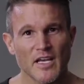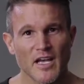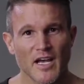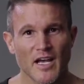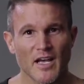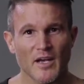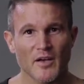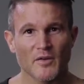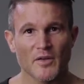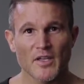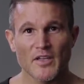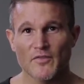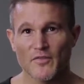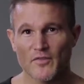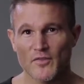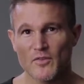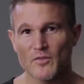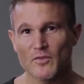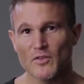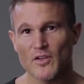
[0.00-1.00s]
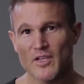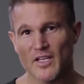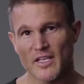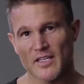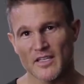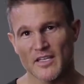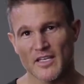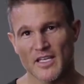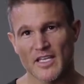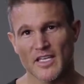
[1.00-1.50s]
If you look
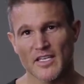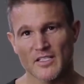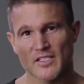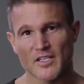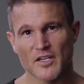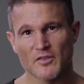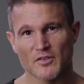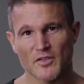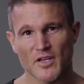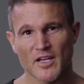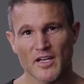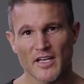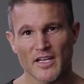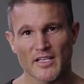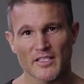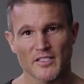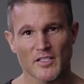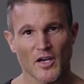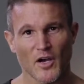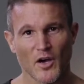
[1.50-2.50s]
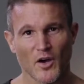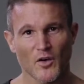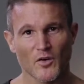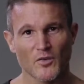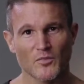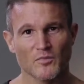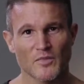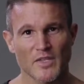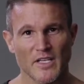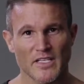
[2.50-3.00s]
at the keto diet as a whole,